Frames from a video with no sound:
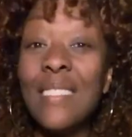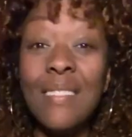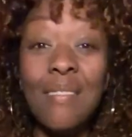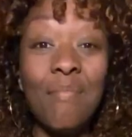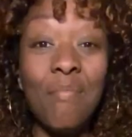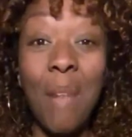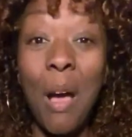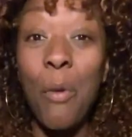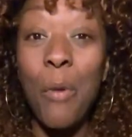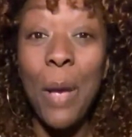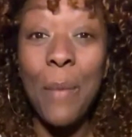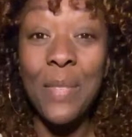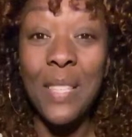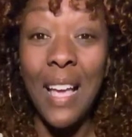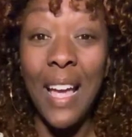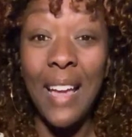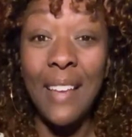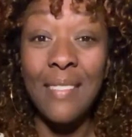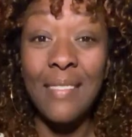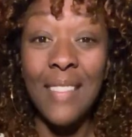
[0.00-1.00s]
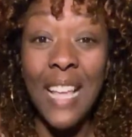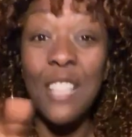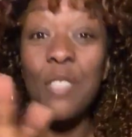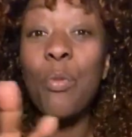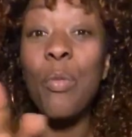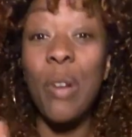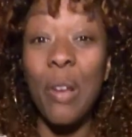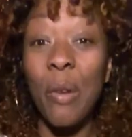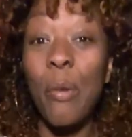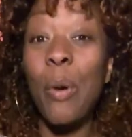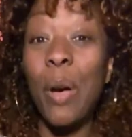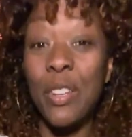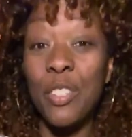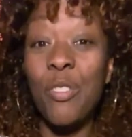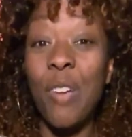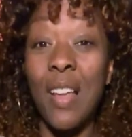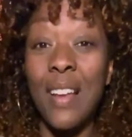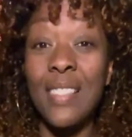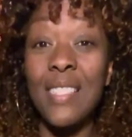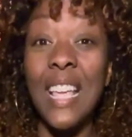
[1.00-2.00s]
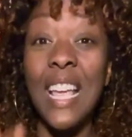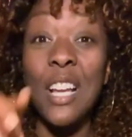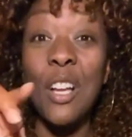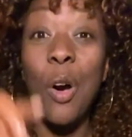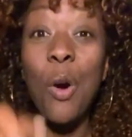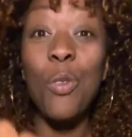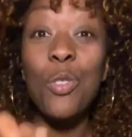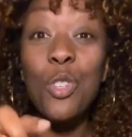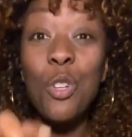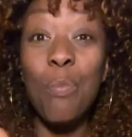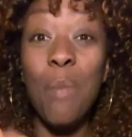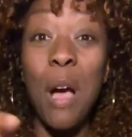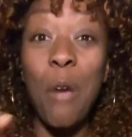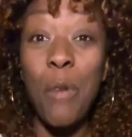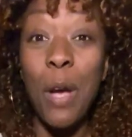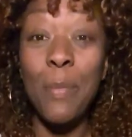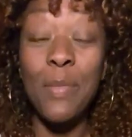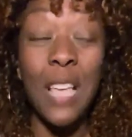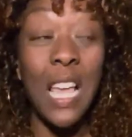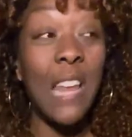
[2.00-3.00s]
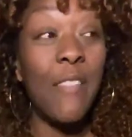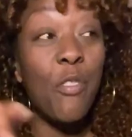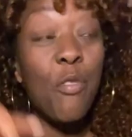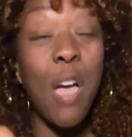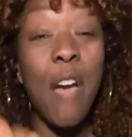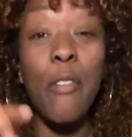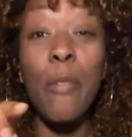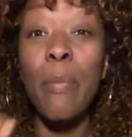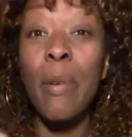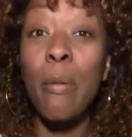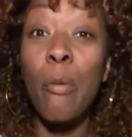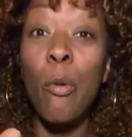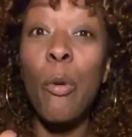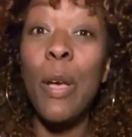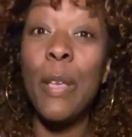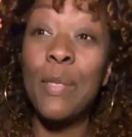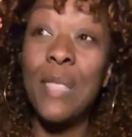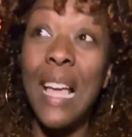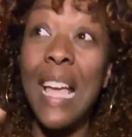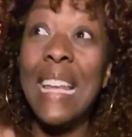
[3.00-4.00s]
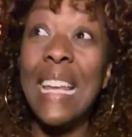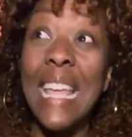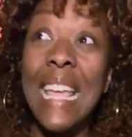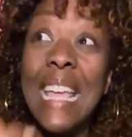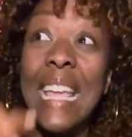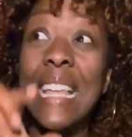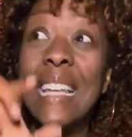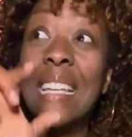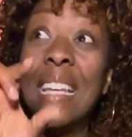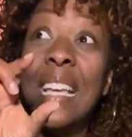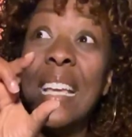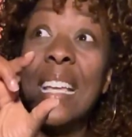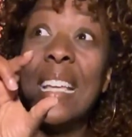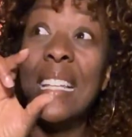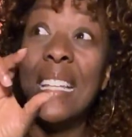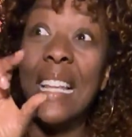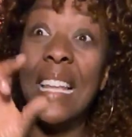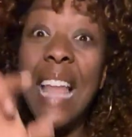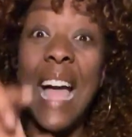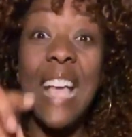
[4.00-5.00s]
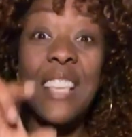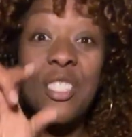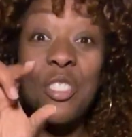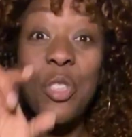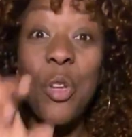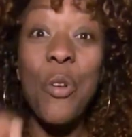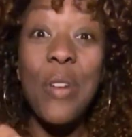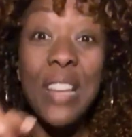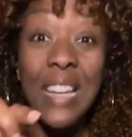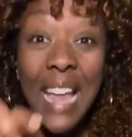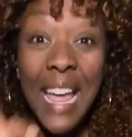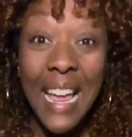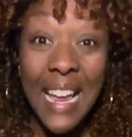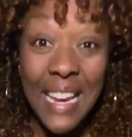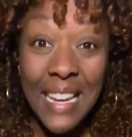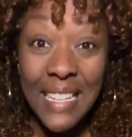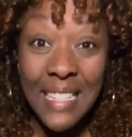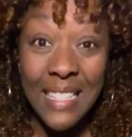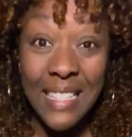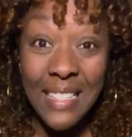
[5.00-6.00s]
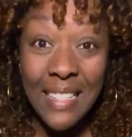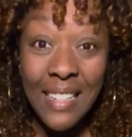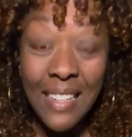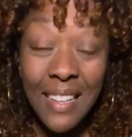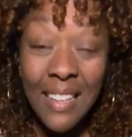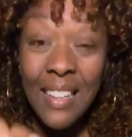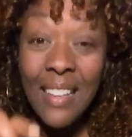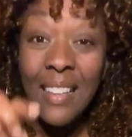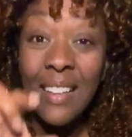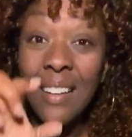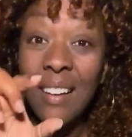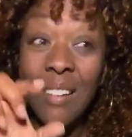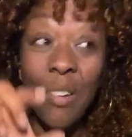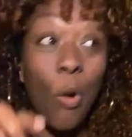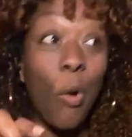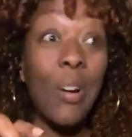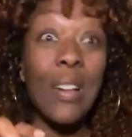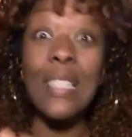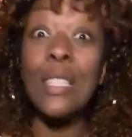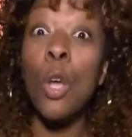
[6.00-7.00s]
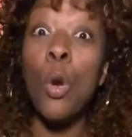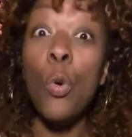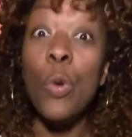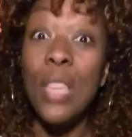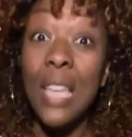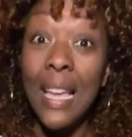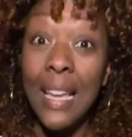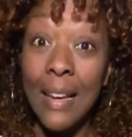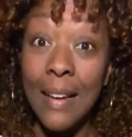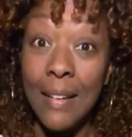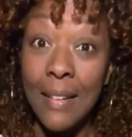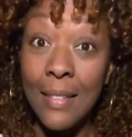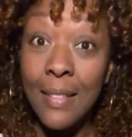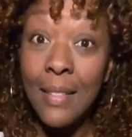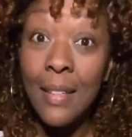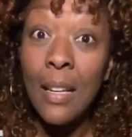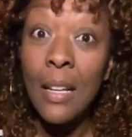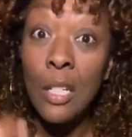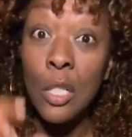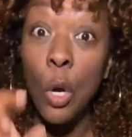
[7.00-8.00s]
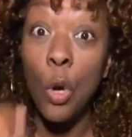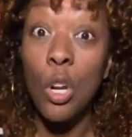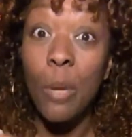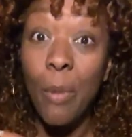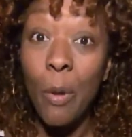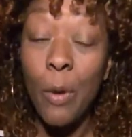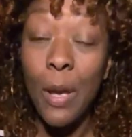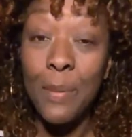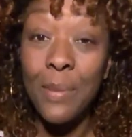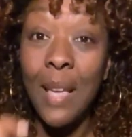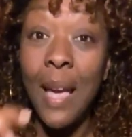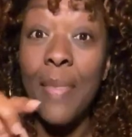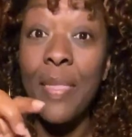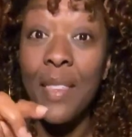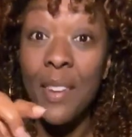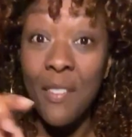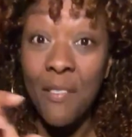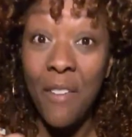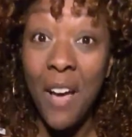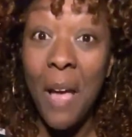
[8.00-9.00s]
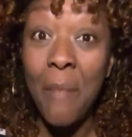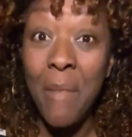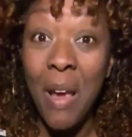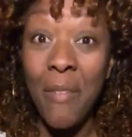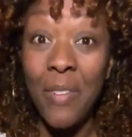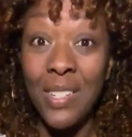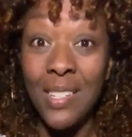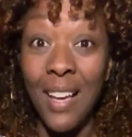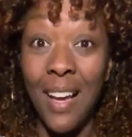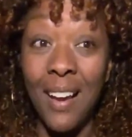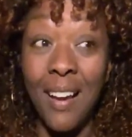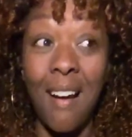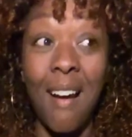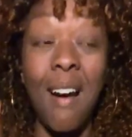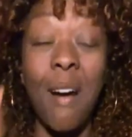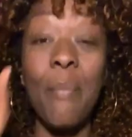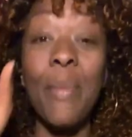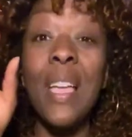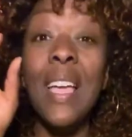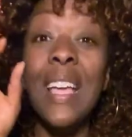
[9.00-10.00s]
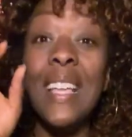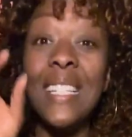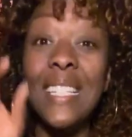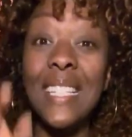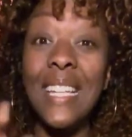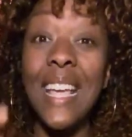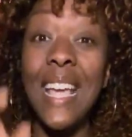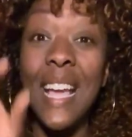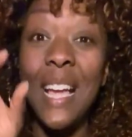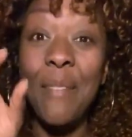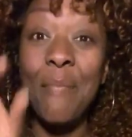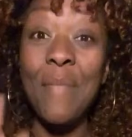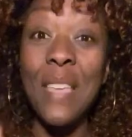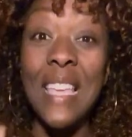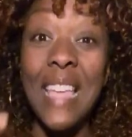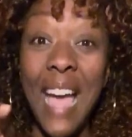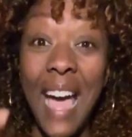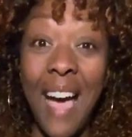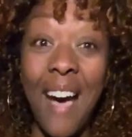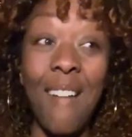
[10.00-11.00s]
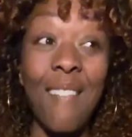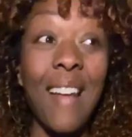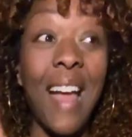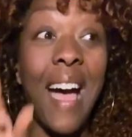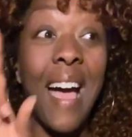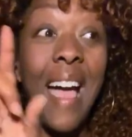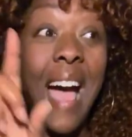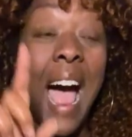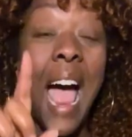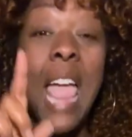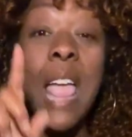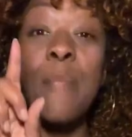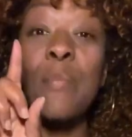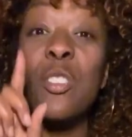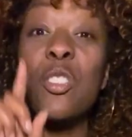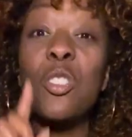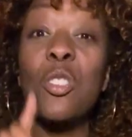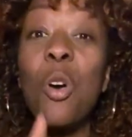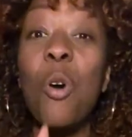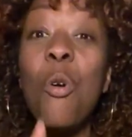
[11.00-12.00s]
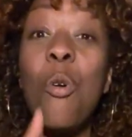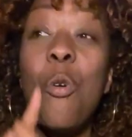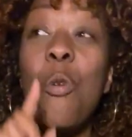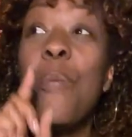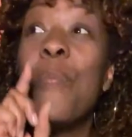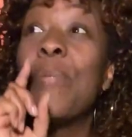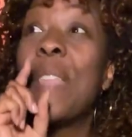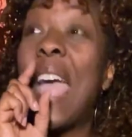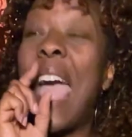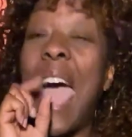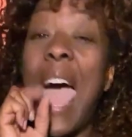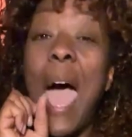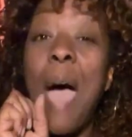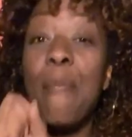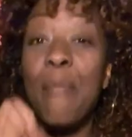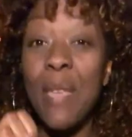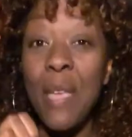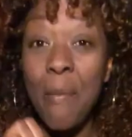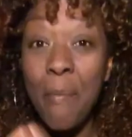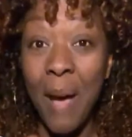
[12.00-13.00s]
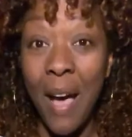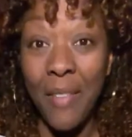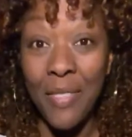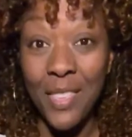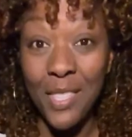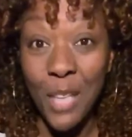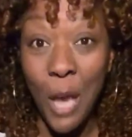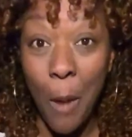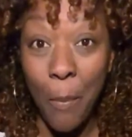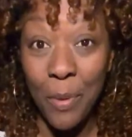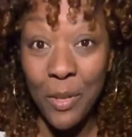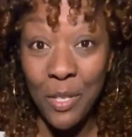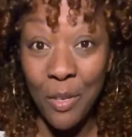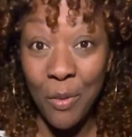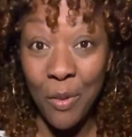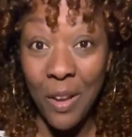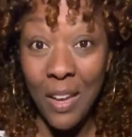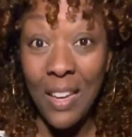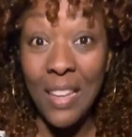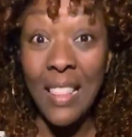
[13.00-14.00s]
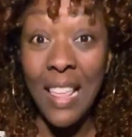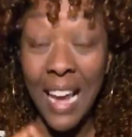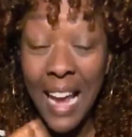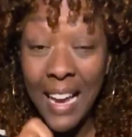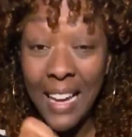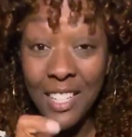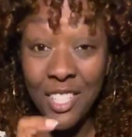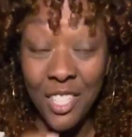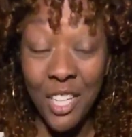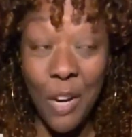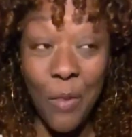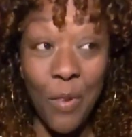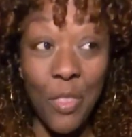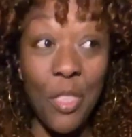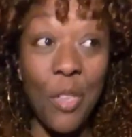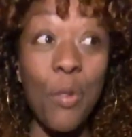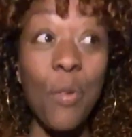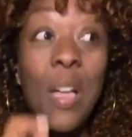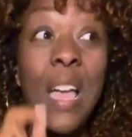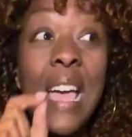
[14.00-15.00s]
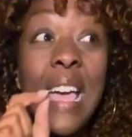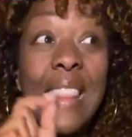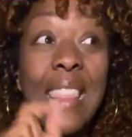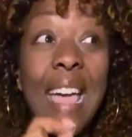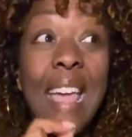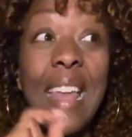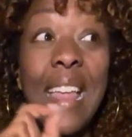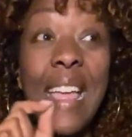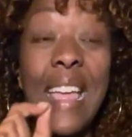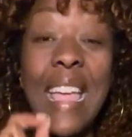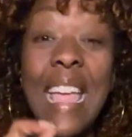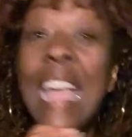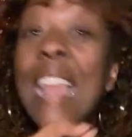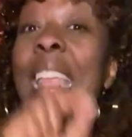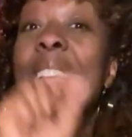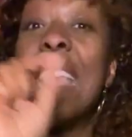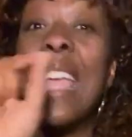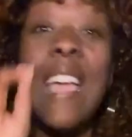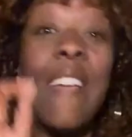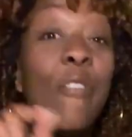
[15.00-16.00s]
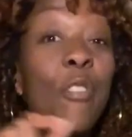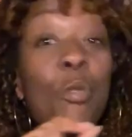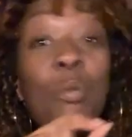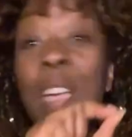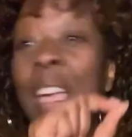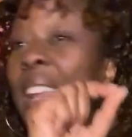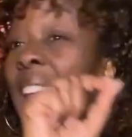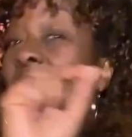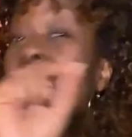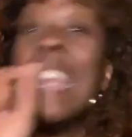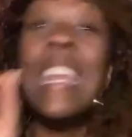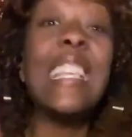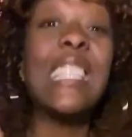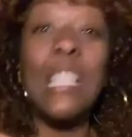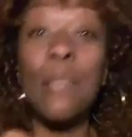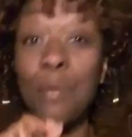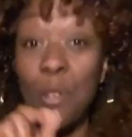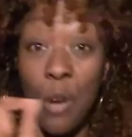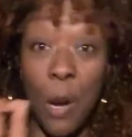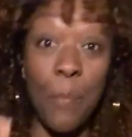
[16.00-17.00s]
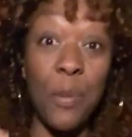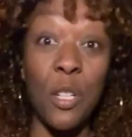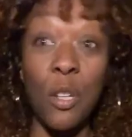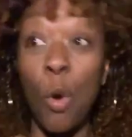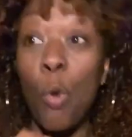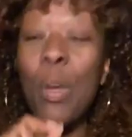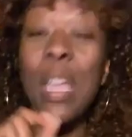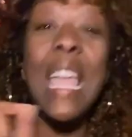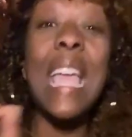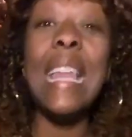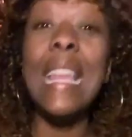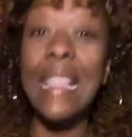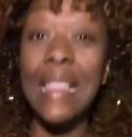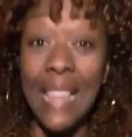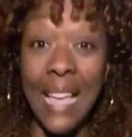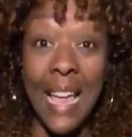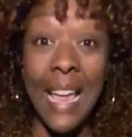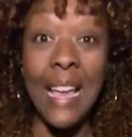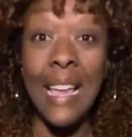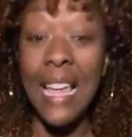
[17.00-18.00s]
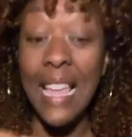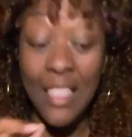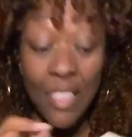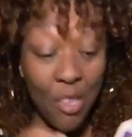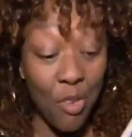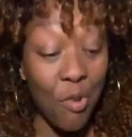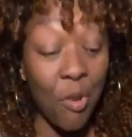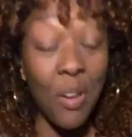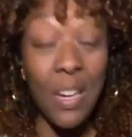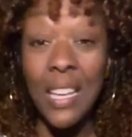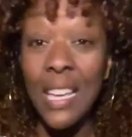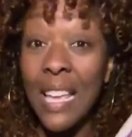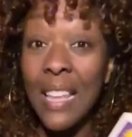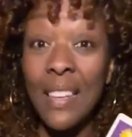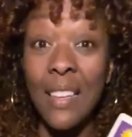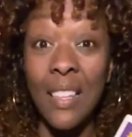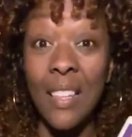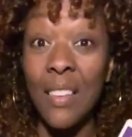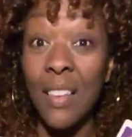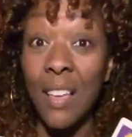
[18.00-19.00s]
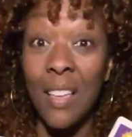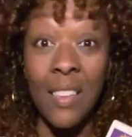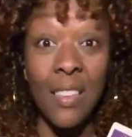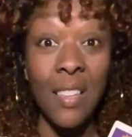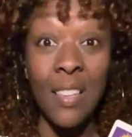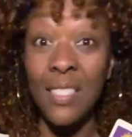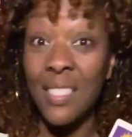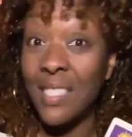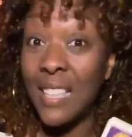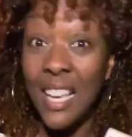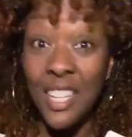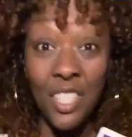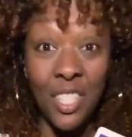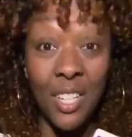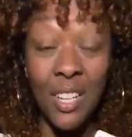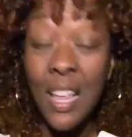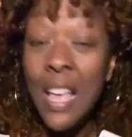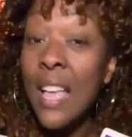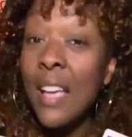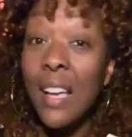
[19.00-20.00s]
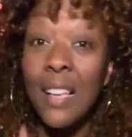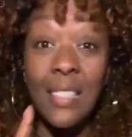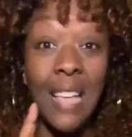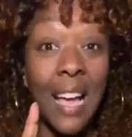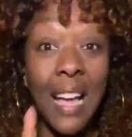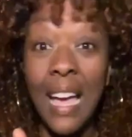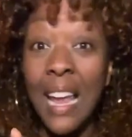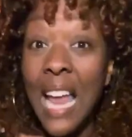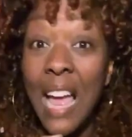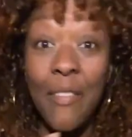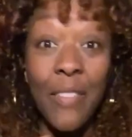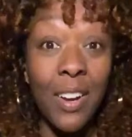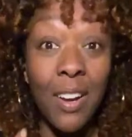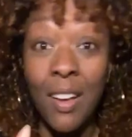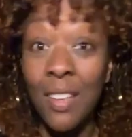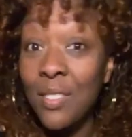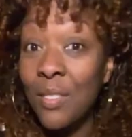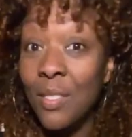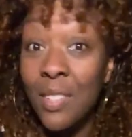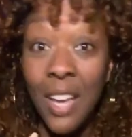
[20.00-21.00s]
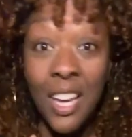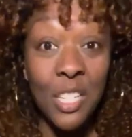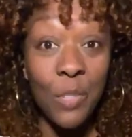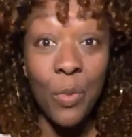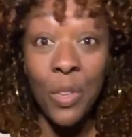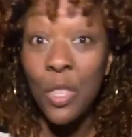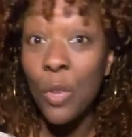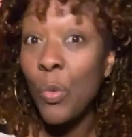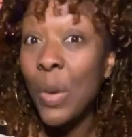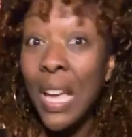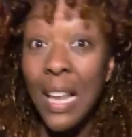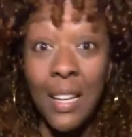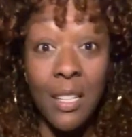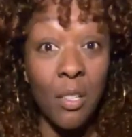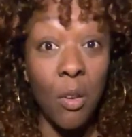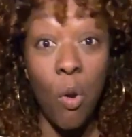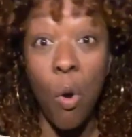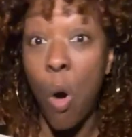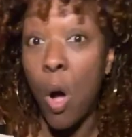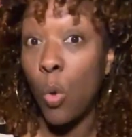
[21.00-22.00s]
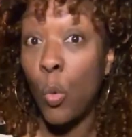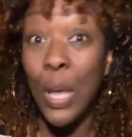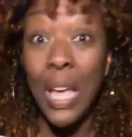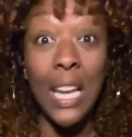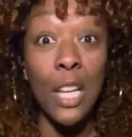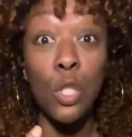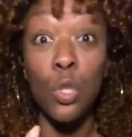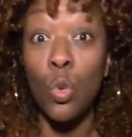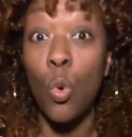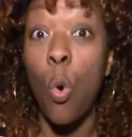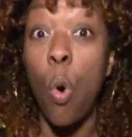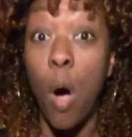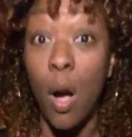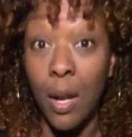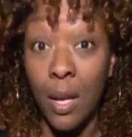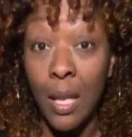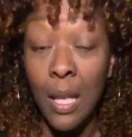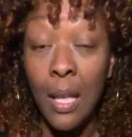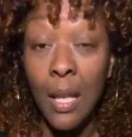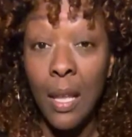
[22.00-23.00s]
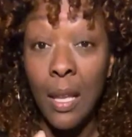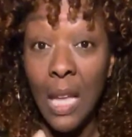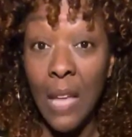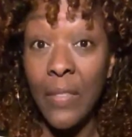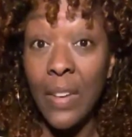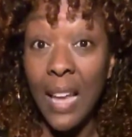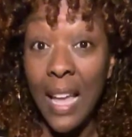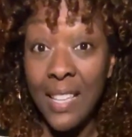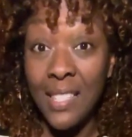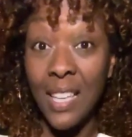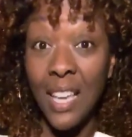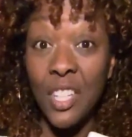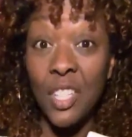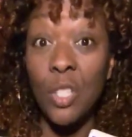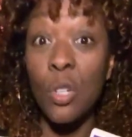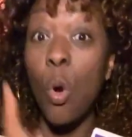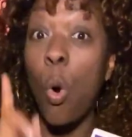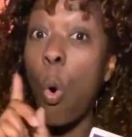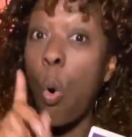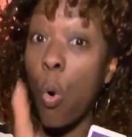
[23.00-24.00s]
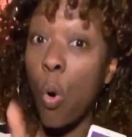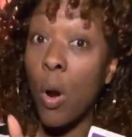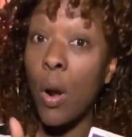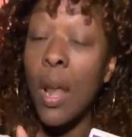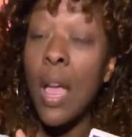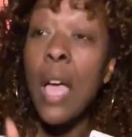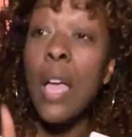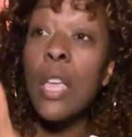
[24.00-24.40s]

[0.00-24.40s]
my website. That's really what I was trying to say. Go to my website. If you haven't been on my website in the last 30 days or 2 years, go to my website, TheDivineMaverick.com. Check me out. I am so happy about this opportunity that I can share with you that if you get any subscription on anything, either you're going to get the session, because I got to have a consultation with you. We got to talk. We got to talk. Love and Light session, or